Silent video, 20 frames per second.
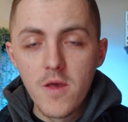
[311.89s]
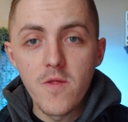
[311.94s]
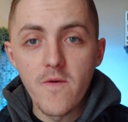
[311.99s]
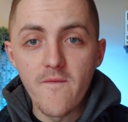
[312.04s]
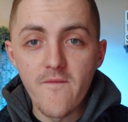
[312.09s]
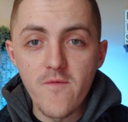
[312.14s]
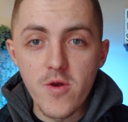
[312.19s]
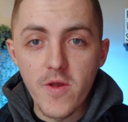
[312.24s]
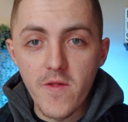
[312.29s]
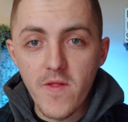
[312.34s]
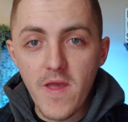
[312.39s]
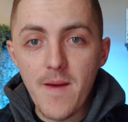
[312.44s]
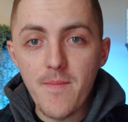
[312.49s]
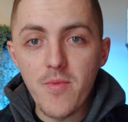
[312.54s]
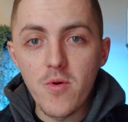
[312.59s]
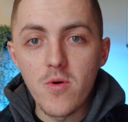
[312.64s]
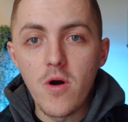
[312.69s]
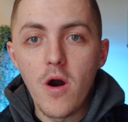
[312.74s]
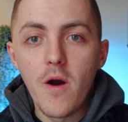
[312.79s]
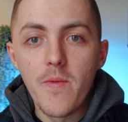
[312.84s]
So for
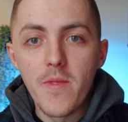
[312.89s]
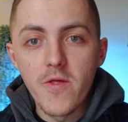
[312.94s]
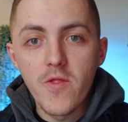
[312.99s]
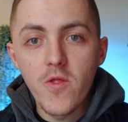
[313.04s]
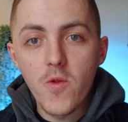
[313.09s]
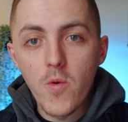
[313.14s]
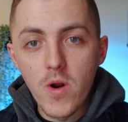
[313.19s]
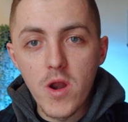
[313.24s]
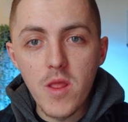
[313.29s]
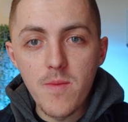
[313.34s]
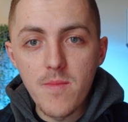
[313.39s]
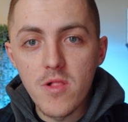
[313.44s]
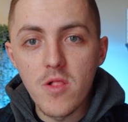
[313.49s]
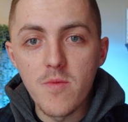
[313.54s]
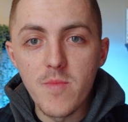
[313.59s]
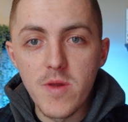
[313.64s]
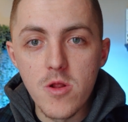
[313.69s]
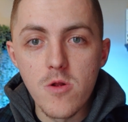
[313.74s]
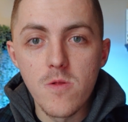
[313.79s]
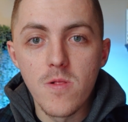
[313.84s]
example, on this
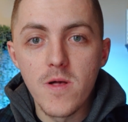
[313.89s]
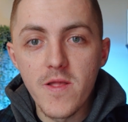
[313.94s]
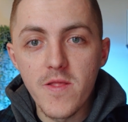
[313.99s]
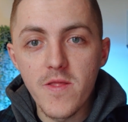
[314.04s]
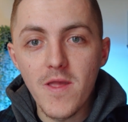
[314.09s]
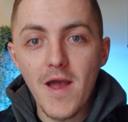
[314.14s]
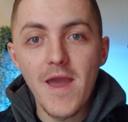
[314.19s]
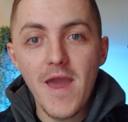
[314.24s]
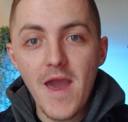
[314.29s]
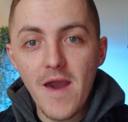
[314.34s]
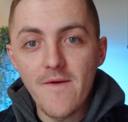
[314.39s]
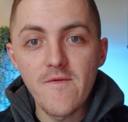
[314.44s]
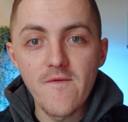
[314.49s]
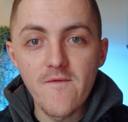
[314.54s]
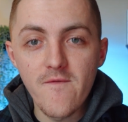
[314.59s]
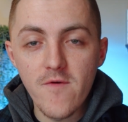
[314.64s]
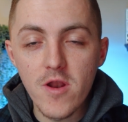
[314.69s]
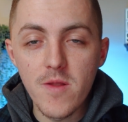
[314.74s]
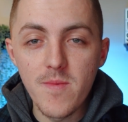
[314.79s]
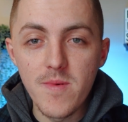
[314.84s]
20mm lens I have in
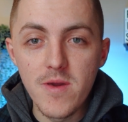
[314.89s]
front of